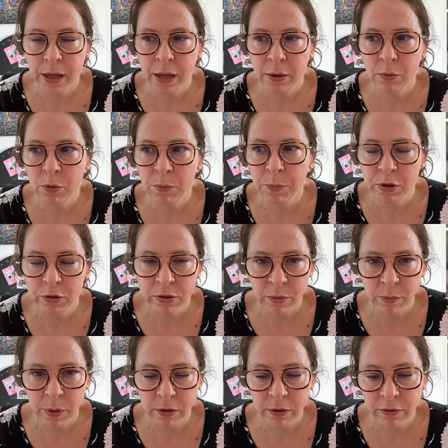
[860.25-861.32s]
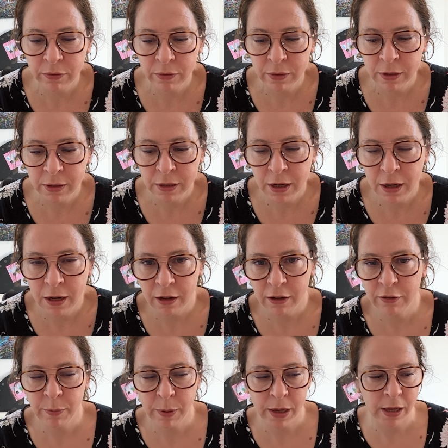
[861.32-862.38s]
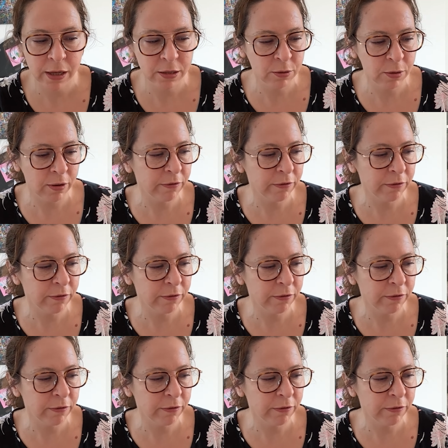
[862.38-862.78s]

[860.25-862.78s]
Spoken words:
it will boost a bit of life back into it.